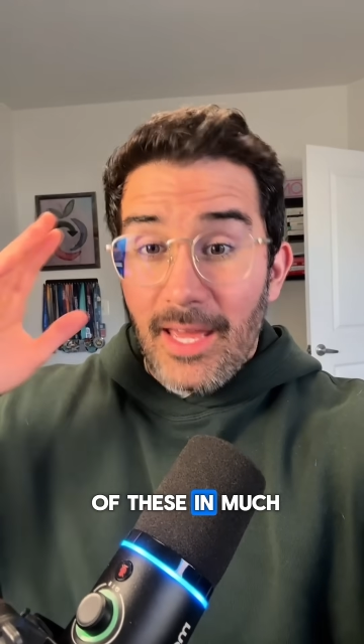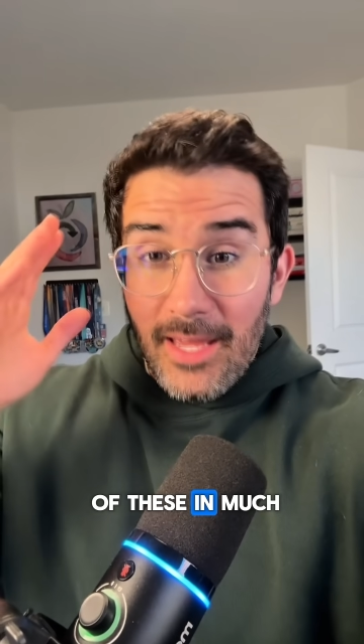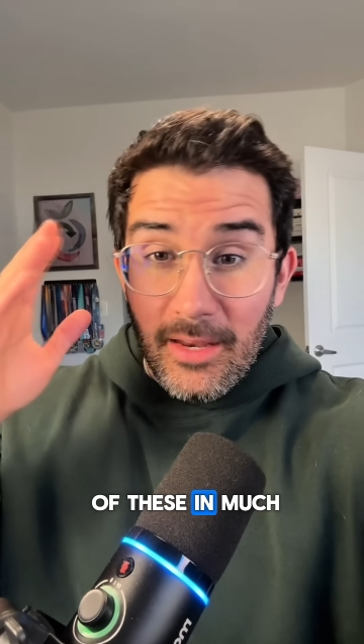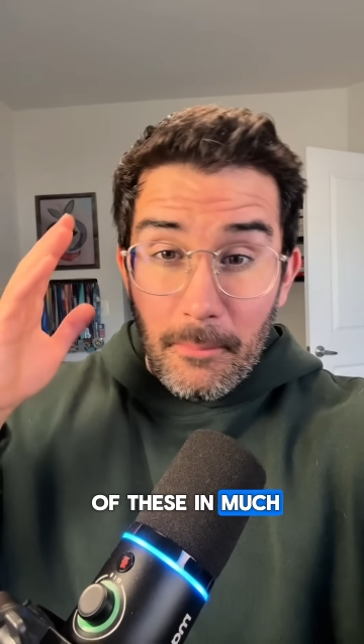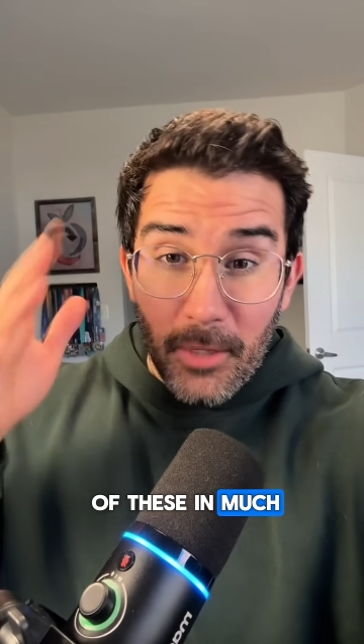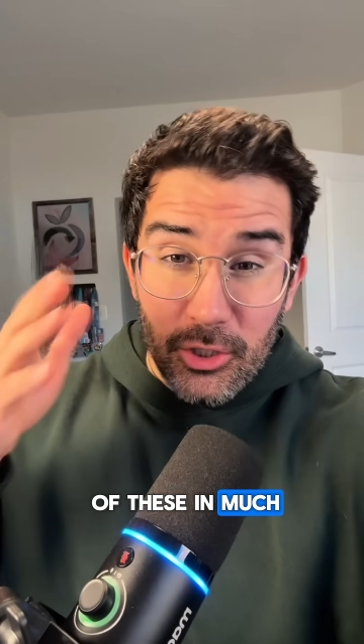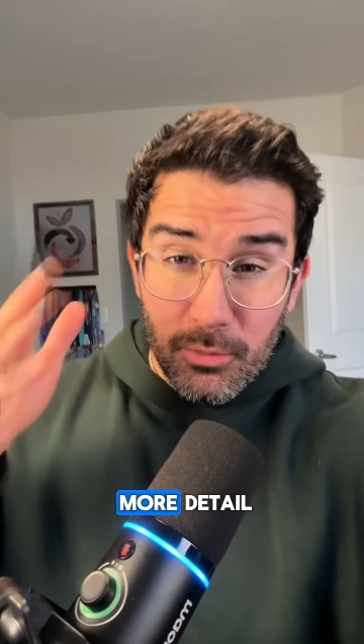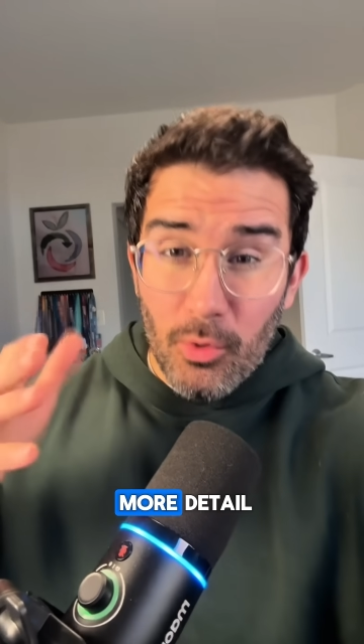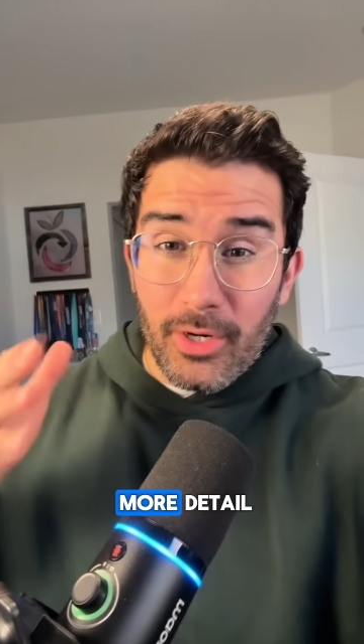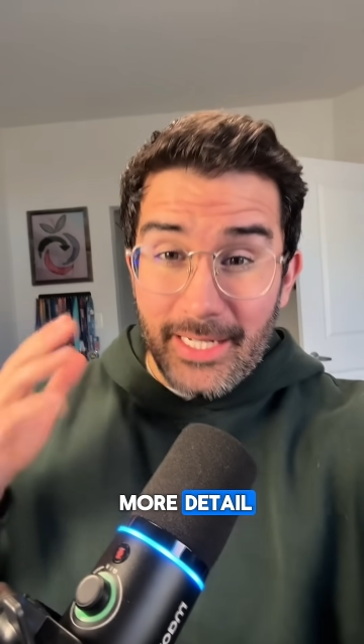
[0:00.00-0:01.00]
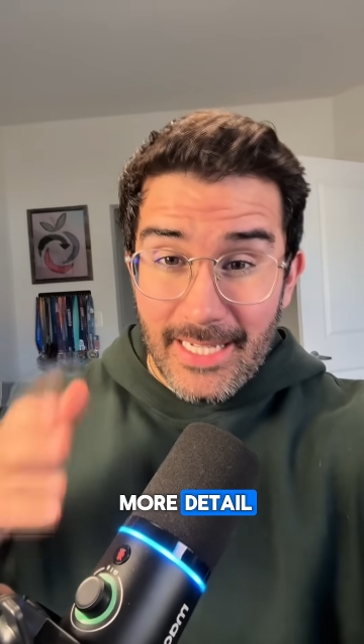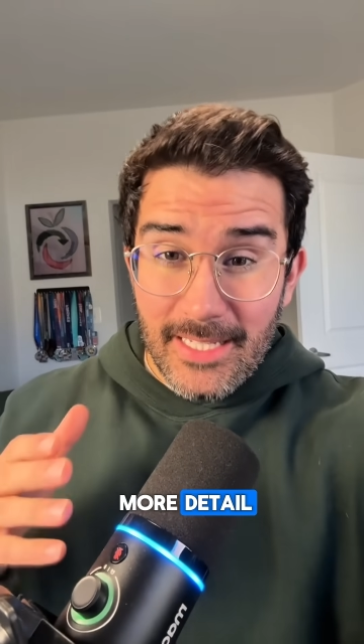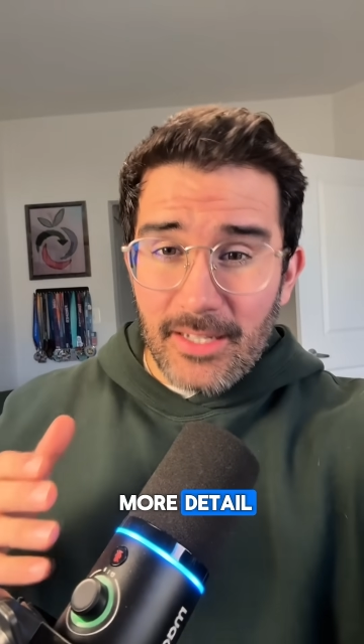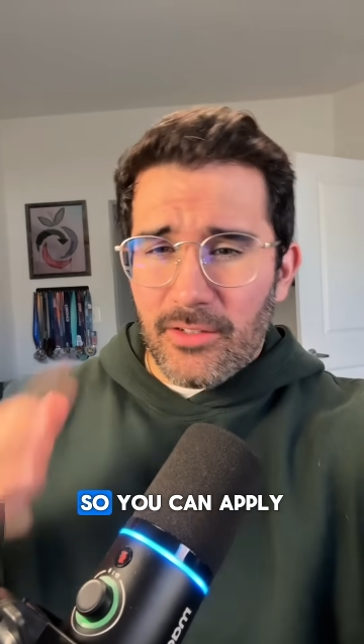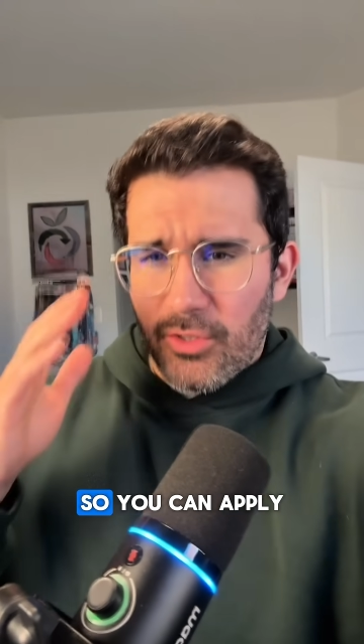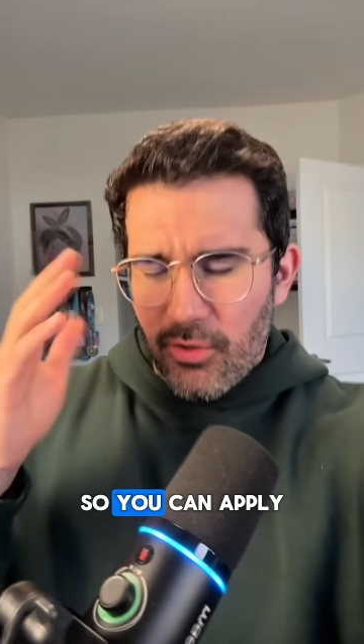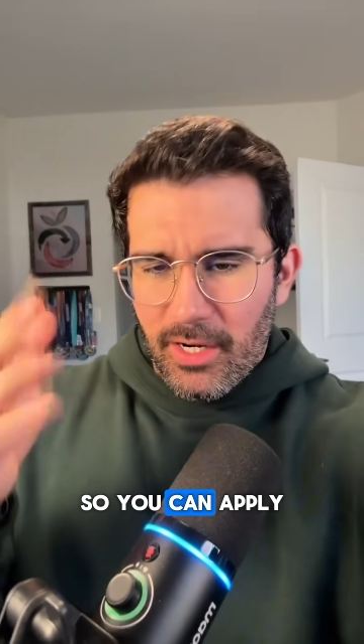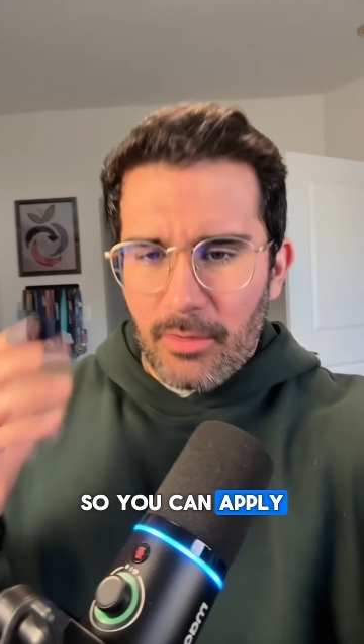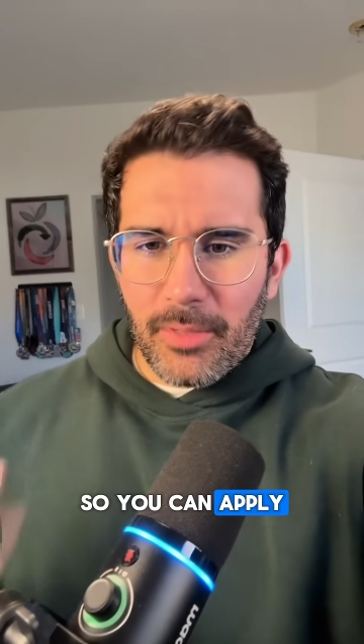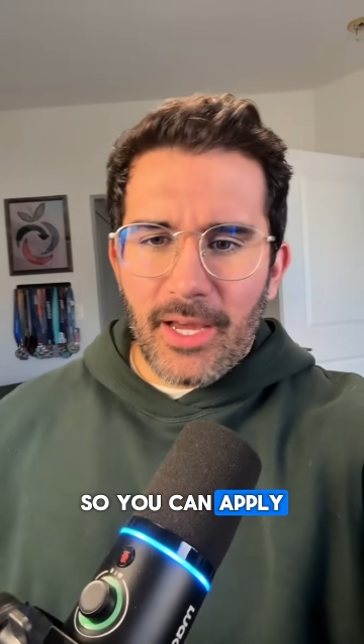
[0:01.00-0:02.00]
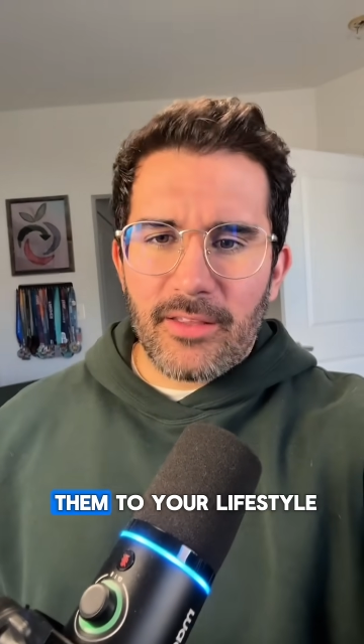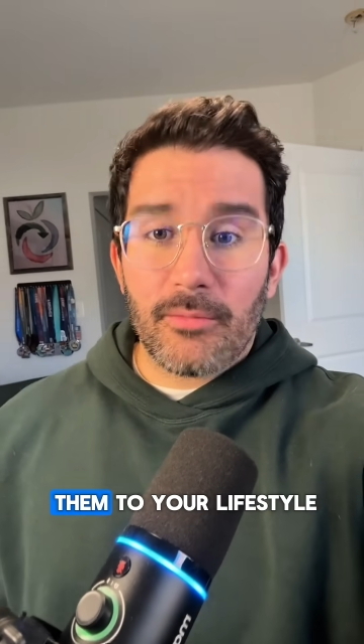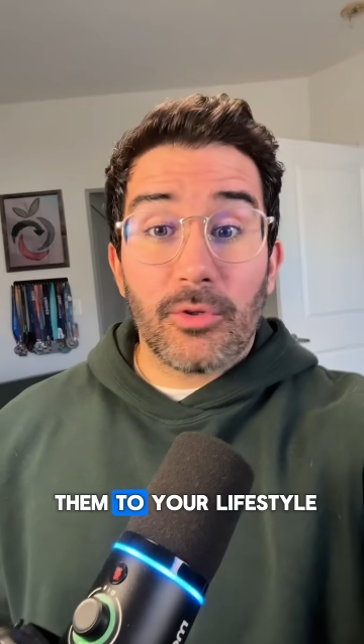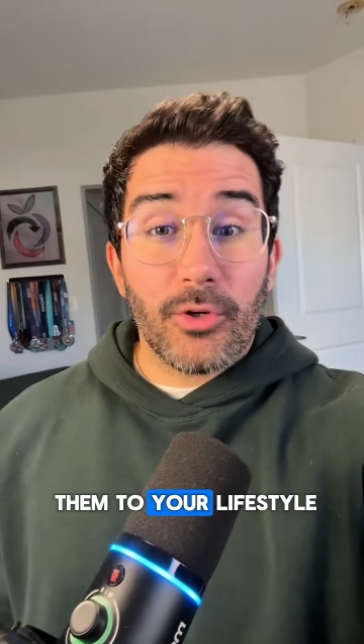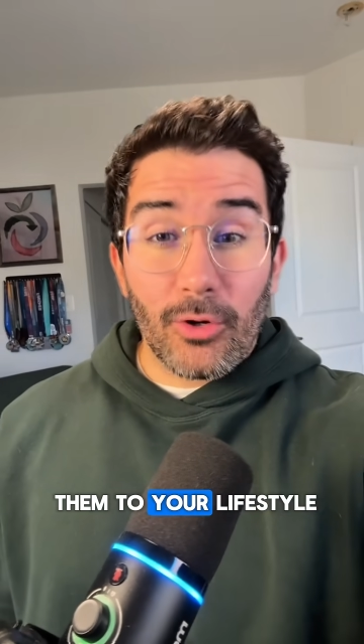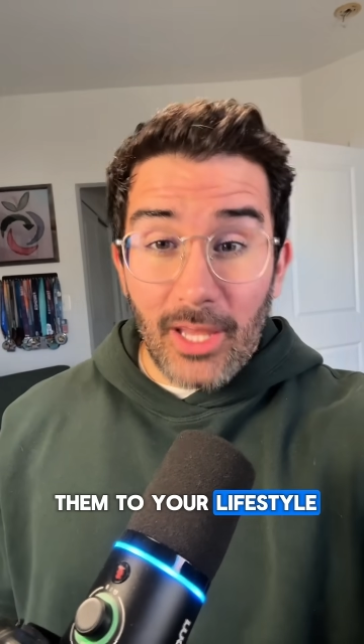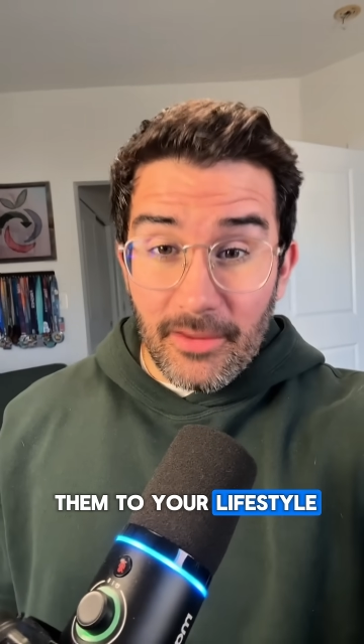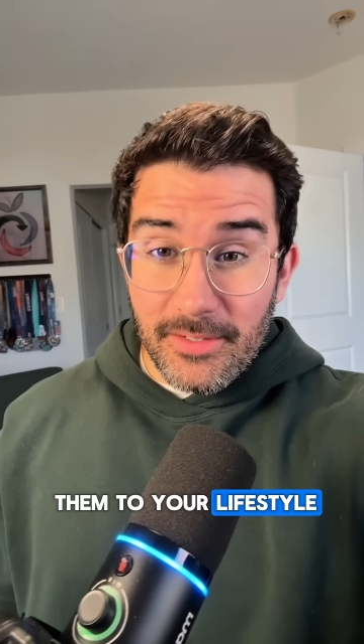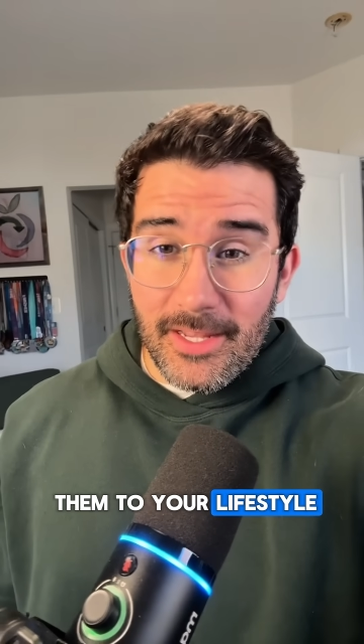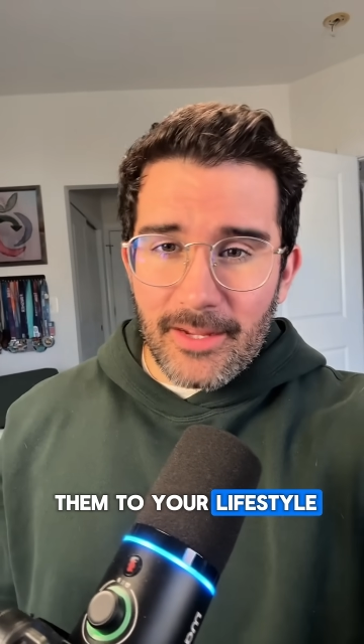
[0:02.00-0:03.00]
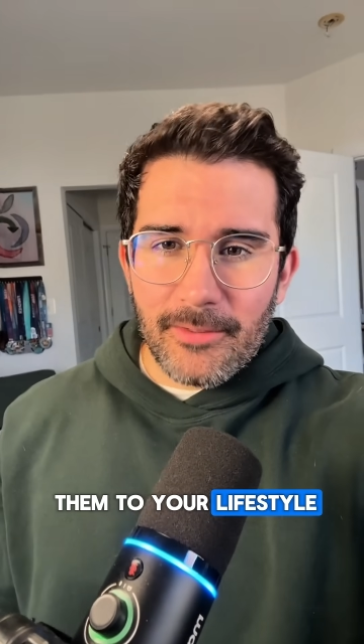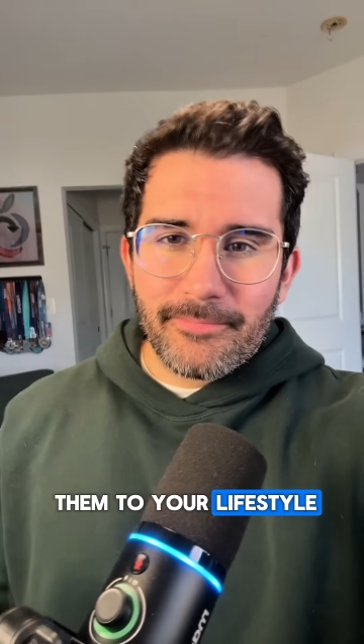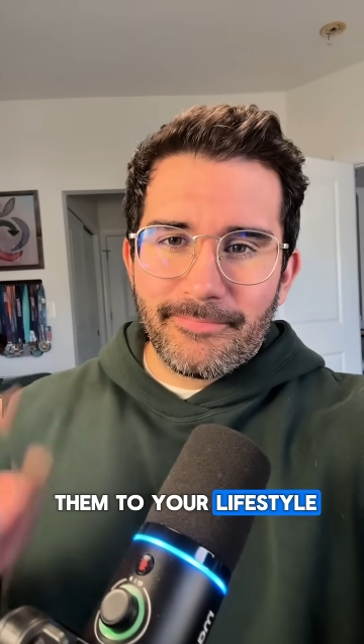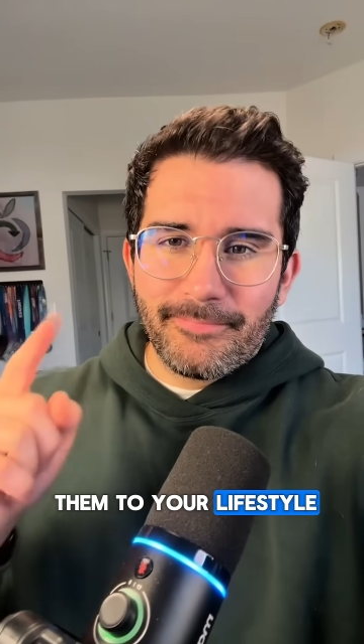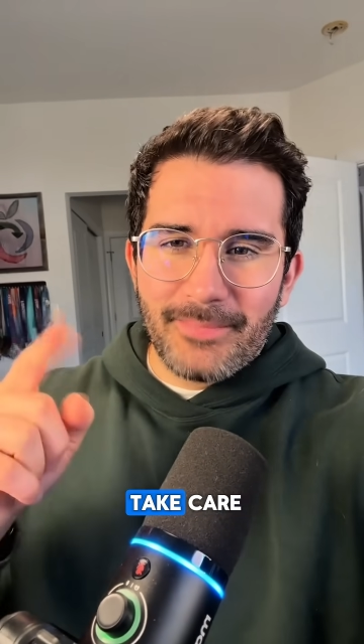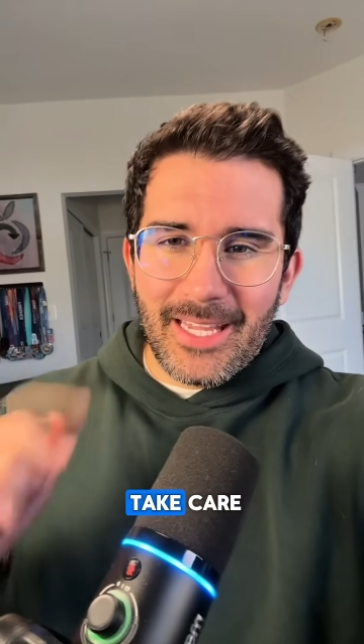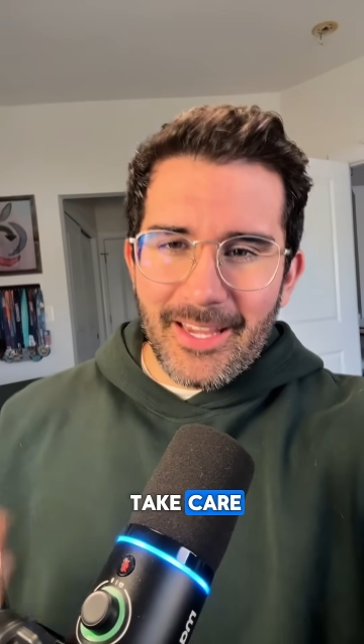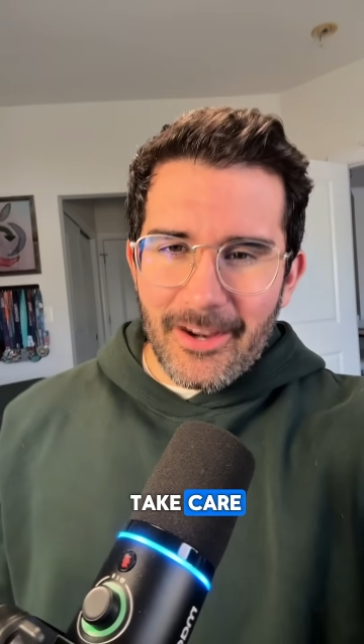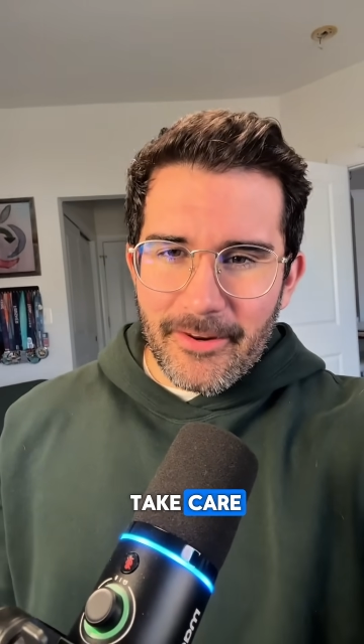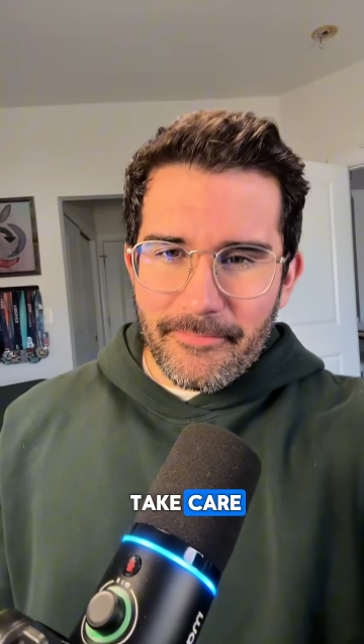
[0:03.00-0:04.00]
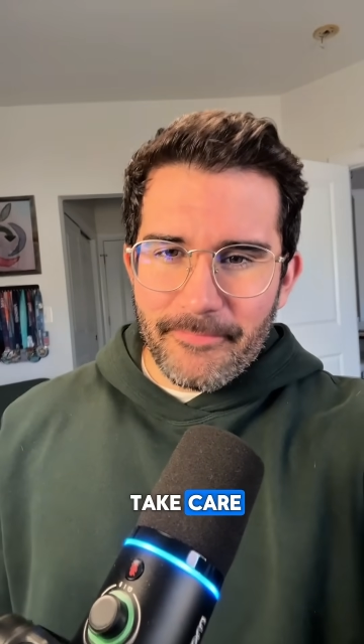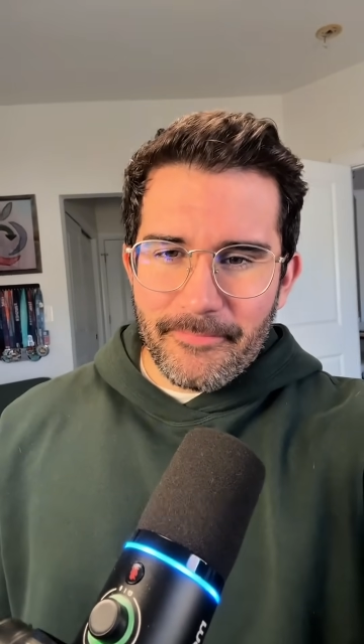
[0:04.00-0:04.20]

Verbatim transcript: in much more detail so you can apply them to your lifestyle. Take care.